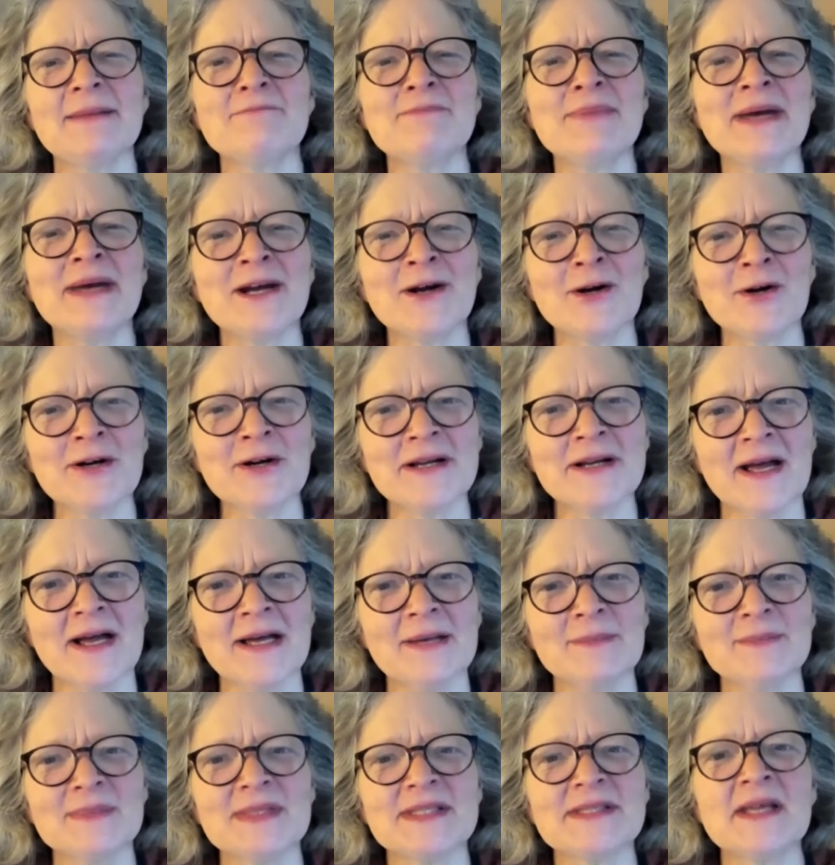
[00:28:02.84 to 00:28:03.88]
and
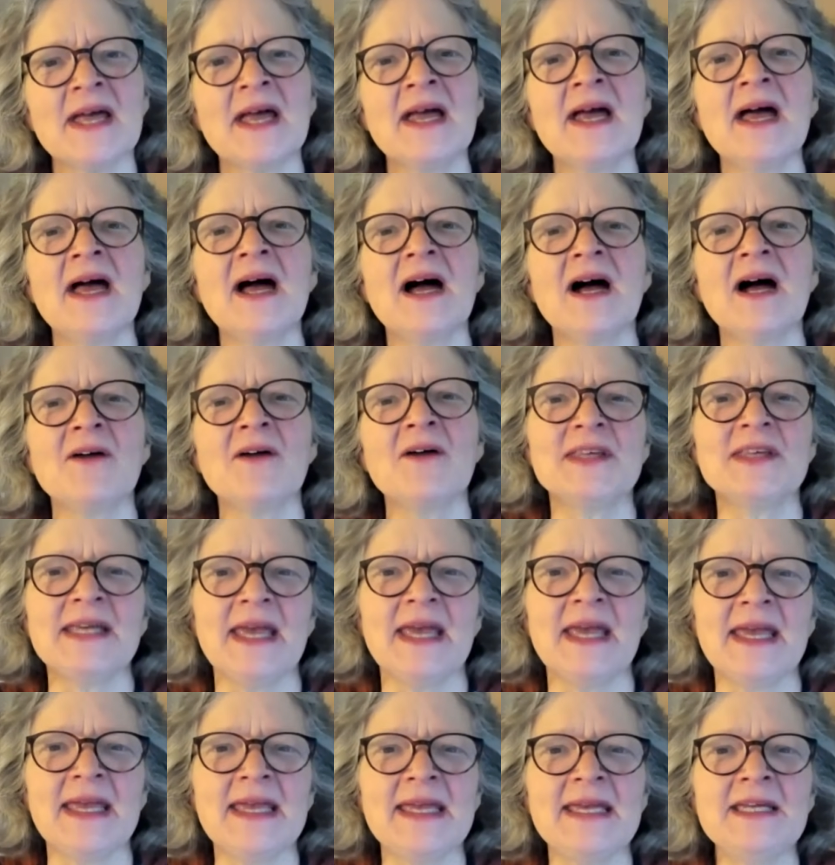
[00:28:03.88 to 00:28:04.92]
paradigms of the
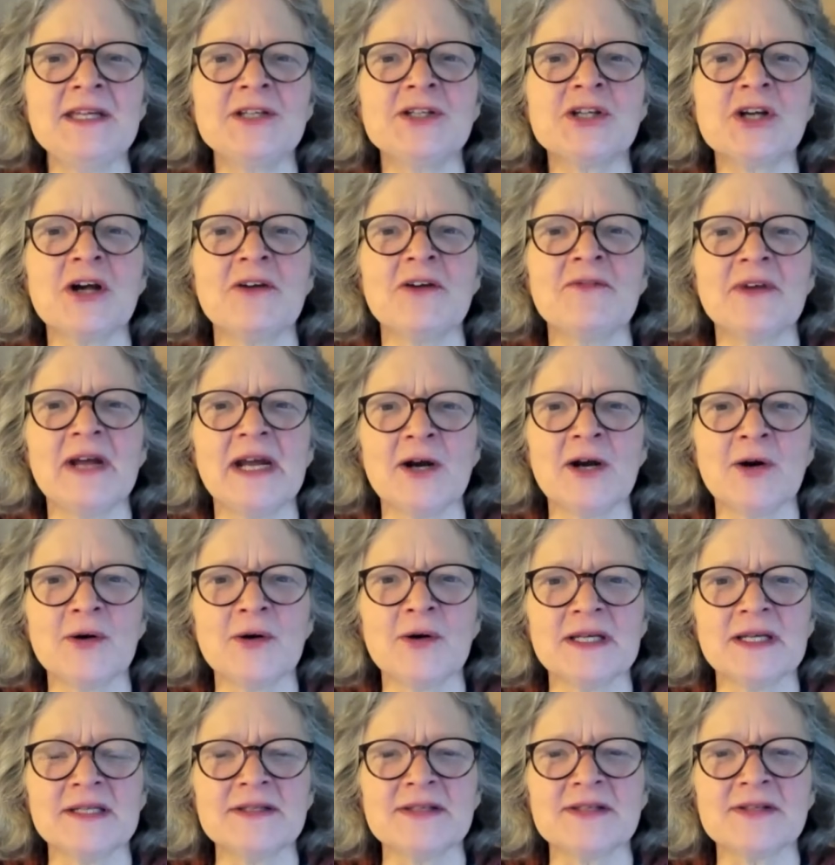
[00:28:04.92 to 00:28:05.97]
age of
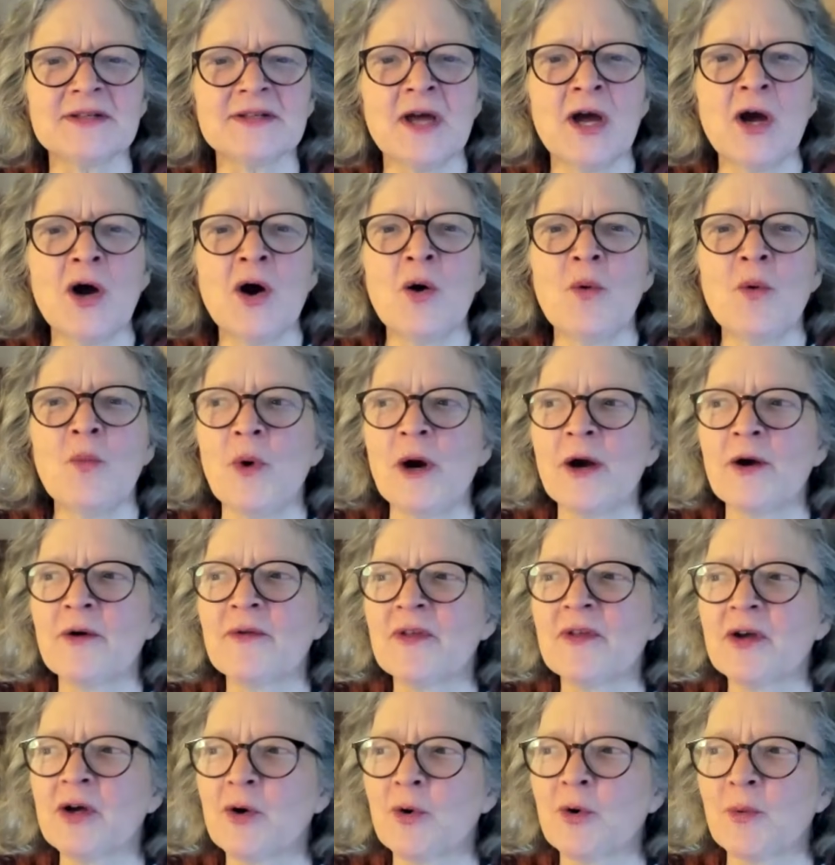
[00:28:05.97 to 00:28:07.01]
Aries, where
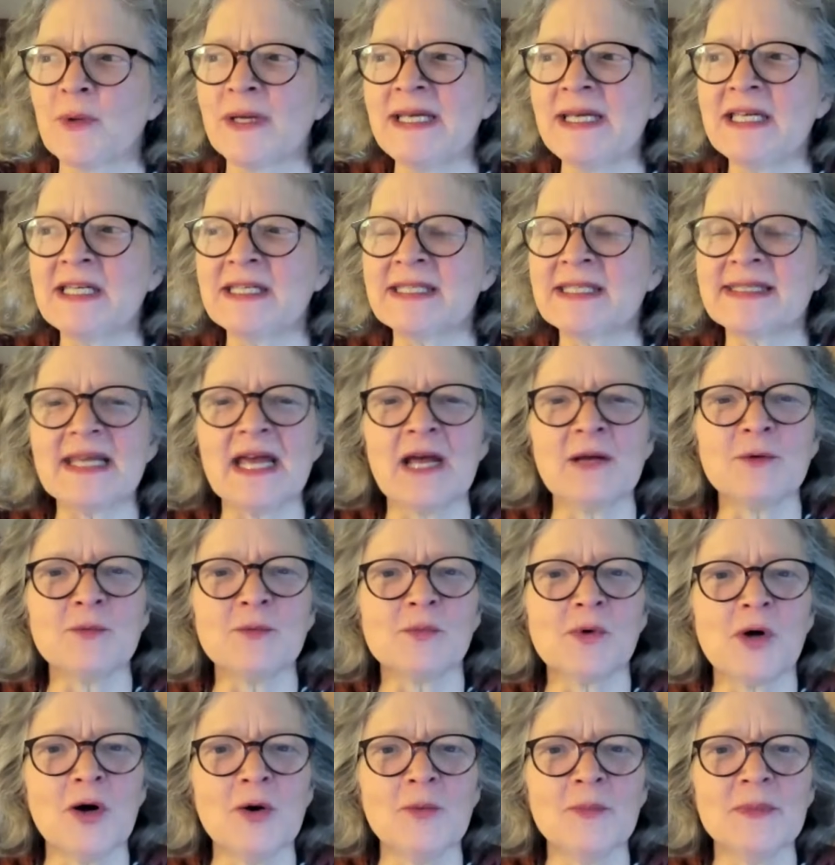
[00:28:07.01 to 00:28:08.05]
the Greeks
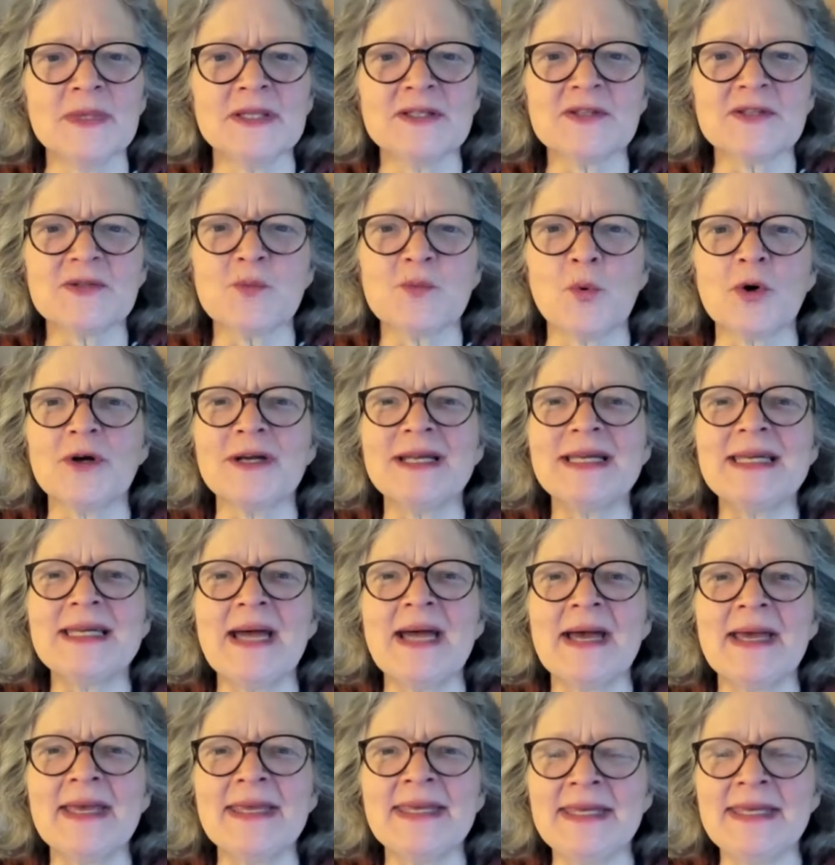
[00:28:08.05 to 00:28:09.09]
and Romans were
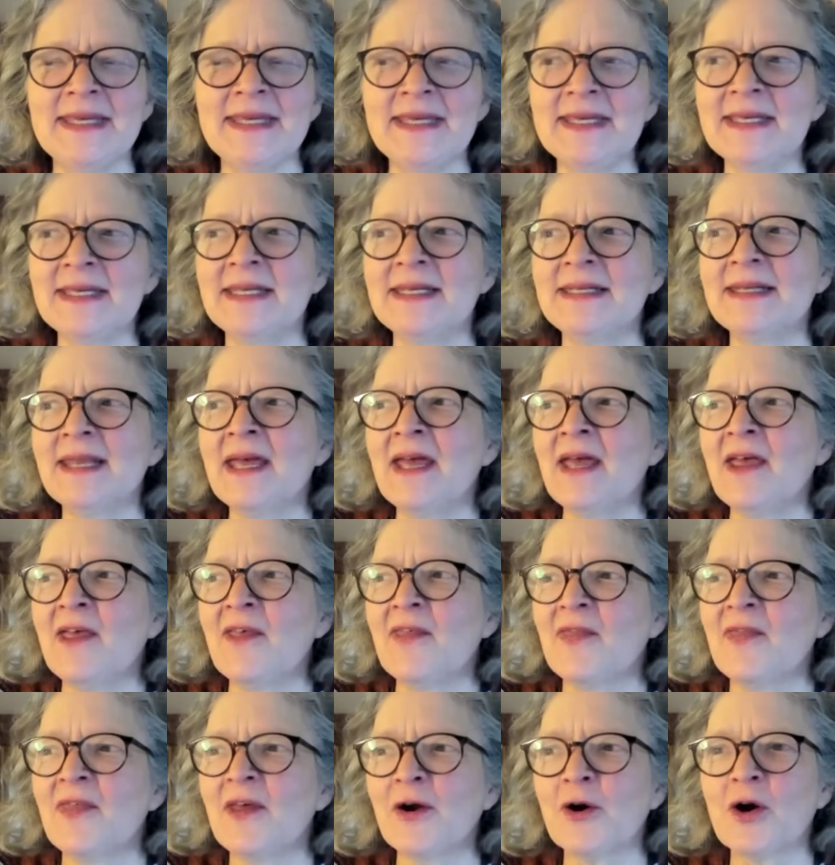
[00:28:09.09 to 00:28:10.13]
in
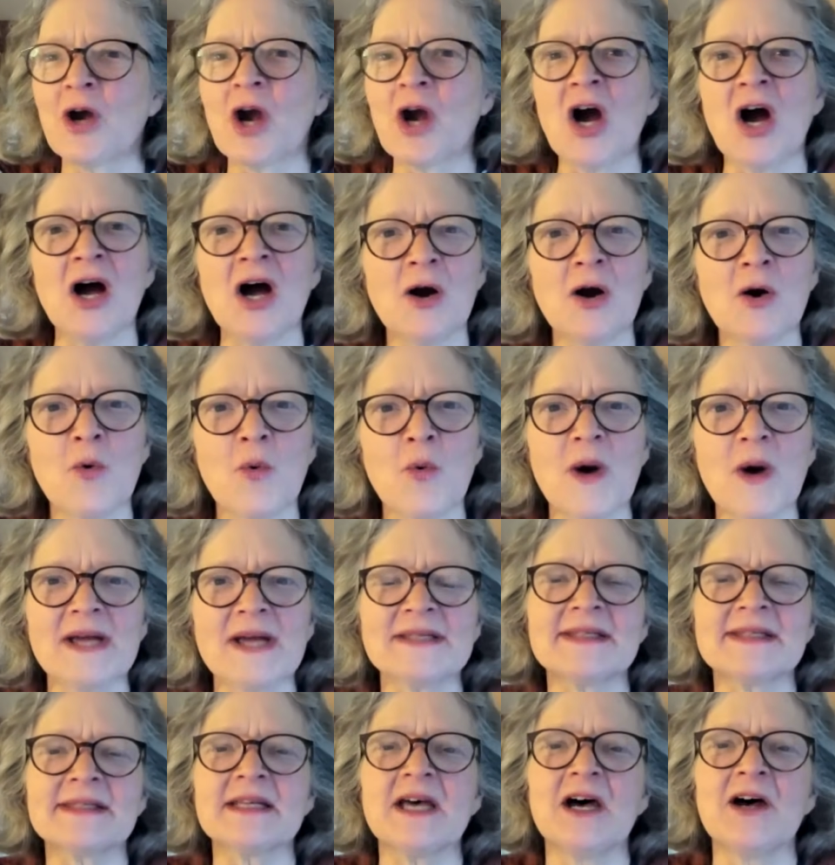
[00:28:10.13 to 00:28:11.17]
their
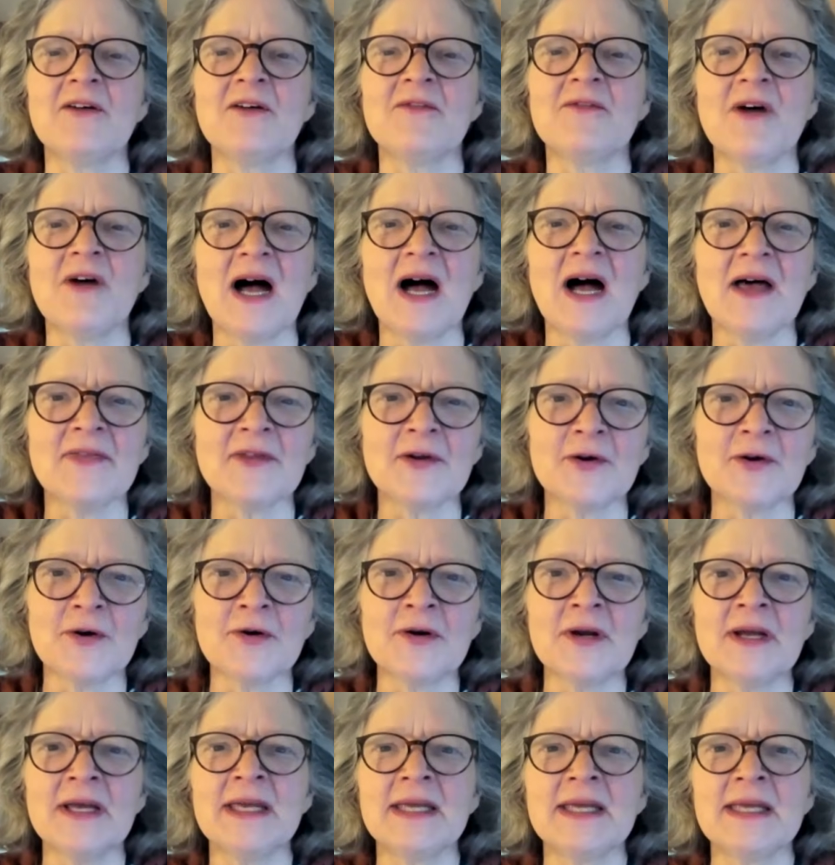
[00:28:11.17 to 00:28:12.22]
conquest of
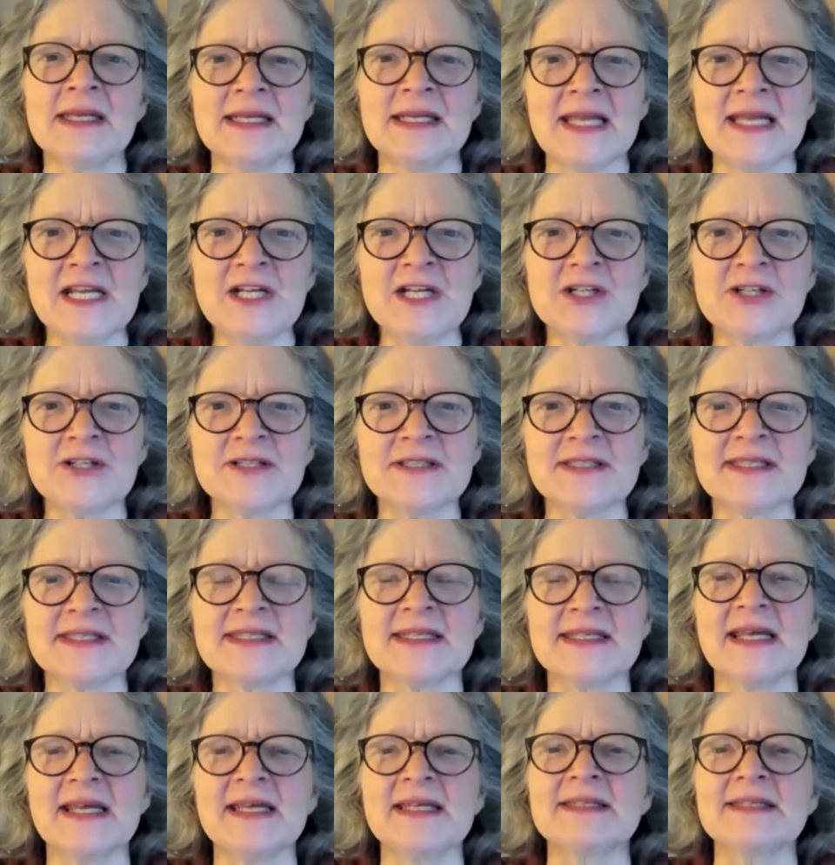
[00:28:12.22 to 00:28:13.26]
other nation
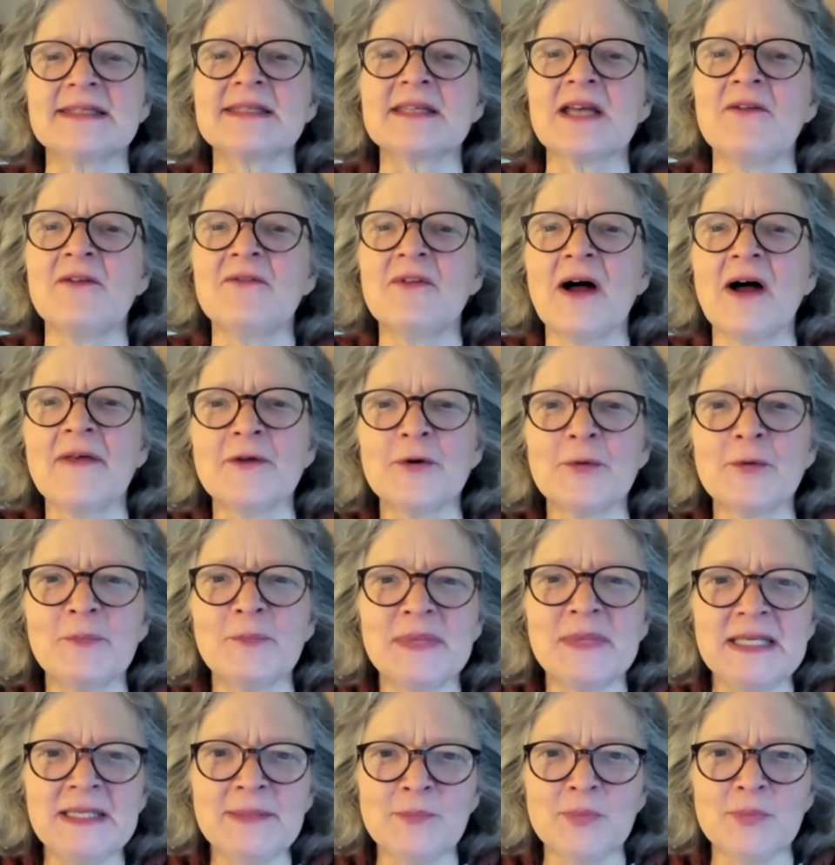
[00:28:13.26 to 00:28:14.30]
states, of other
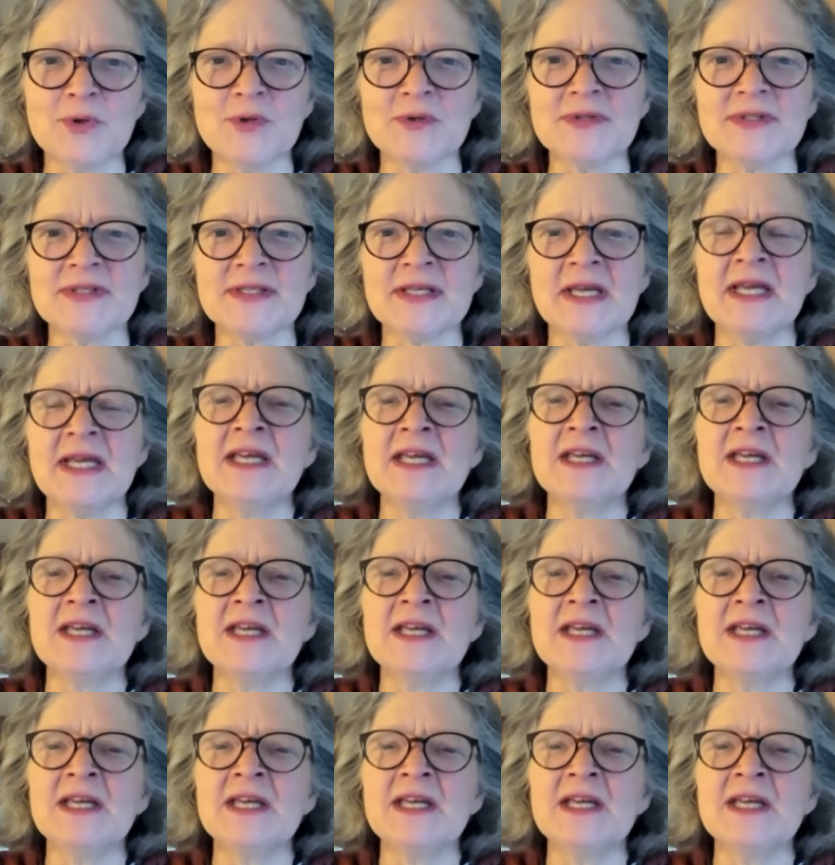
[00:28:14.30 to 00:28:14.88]
peoples,